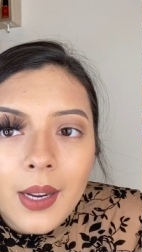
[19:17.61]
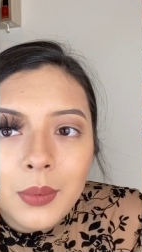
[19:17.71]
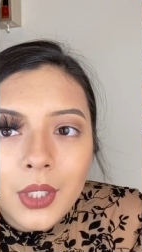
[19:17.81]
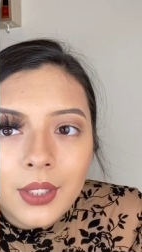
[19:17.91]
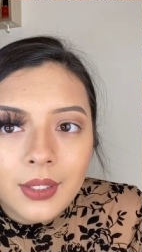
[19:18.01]

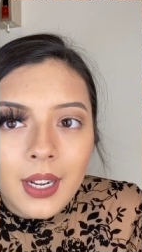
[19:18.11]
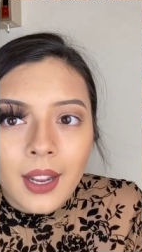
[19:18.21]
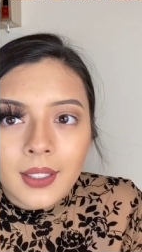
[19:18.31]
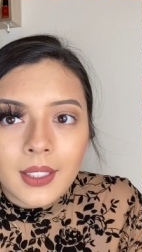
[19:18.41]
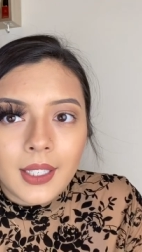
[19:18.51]
am just
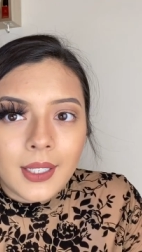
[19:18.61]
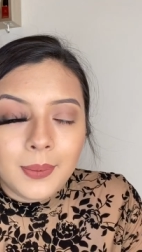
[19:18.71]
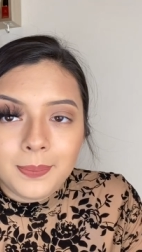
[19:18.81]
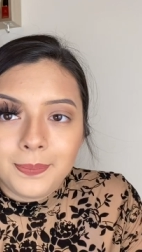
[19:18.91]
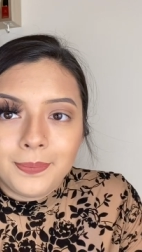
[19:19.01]
not cutting it.
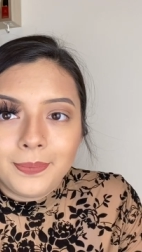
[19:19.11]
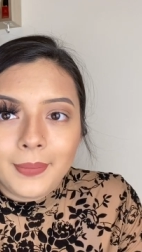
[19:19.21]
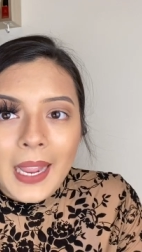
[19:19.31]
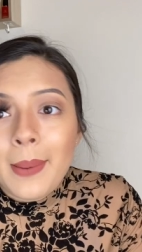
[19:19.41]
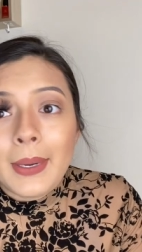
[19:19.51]

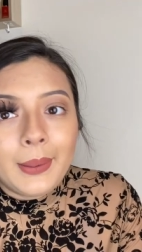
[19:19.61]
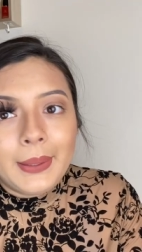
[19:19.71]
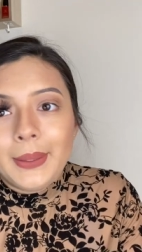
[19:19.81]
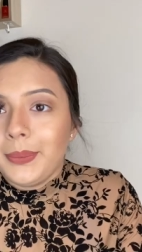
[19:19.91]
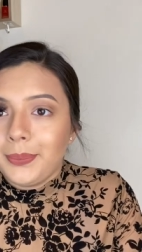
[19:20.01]
I'm not.